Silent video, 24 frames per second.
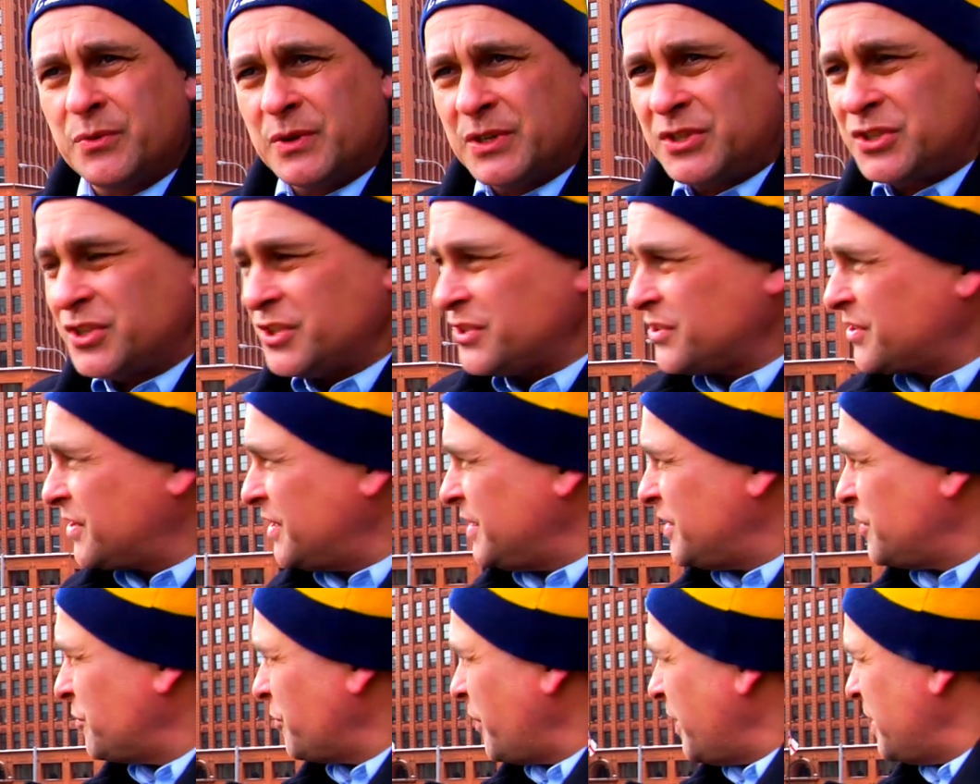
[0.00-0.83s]
which is the
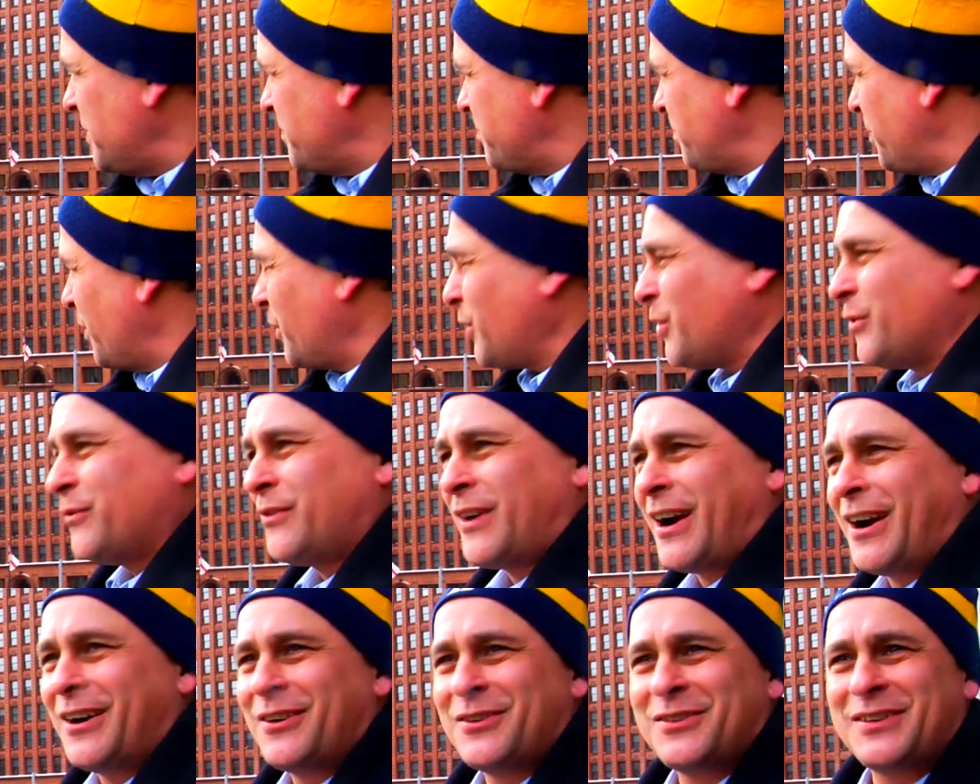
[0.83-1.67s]
great
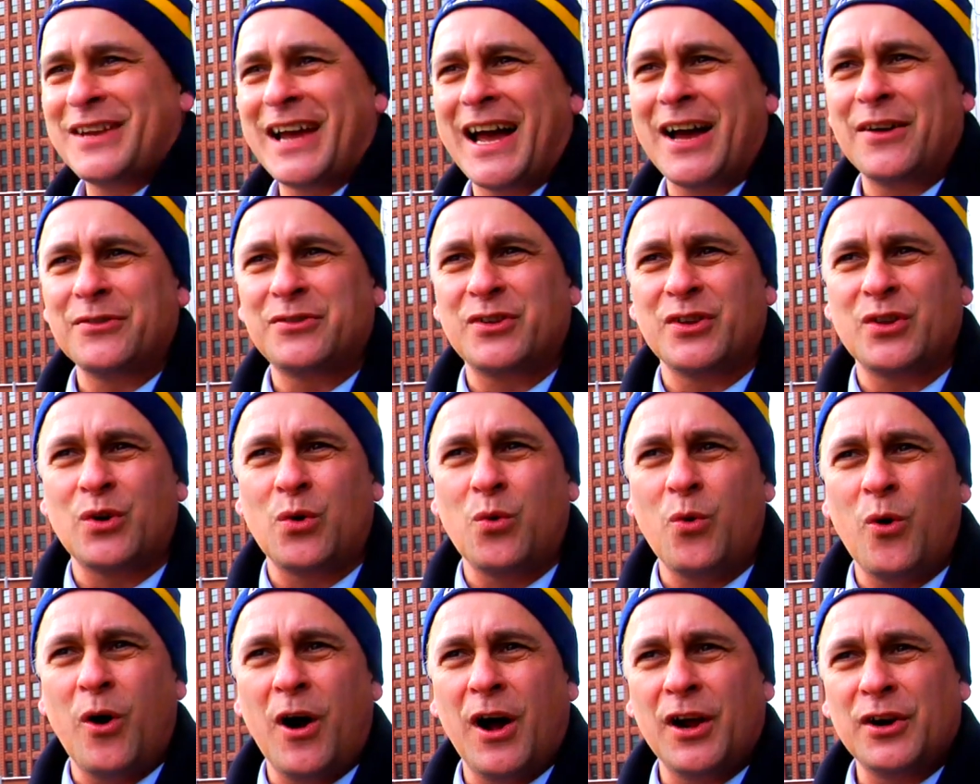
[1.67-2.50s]
boulevard down to the
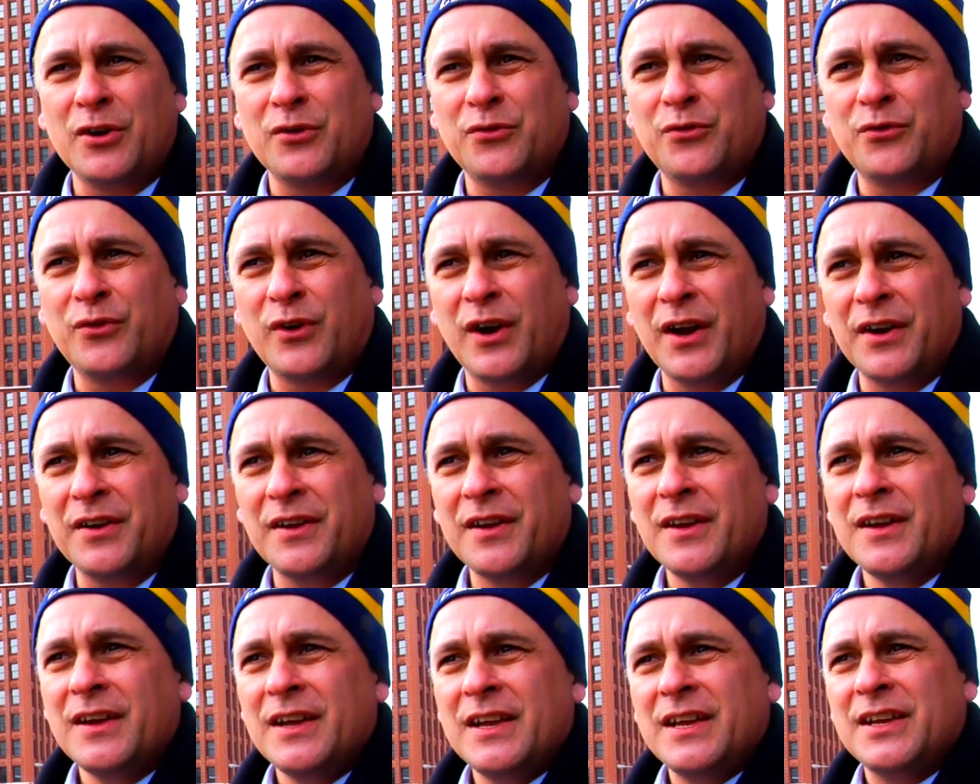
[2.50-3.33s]
waterfront,
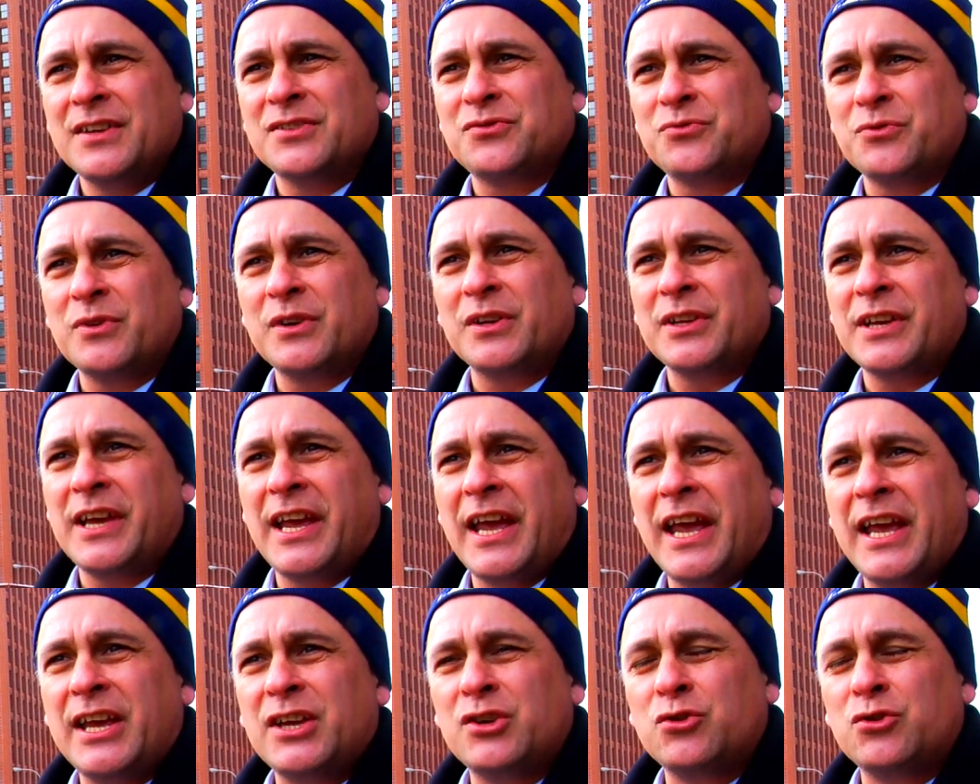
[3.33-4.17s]
is really a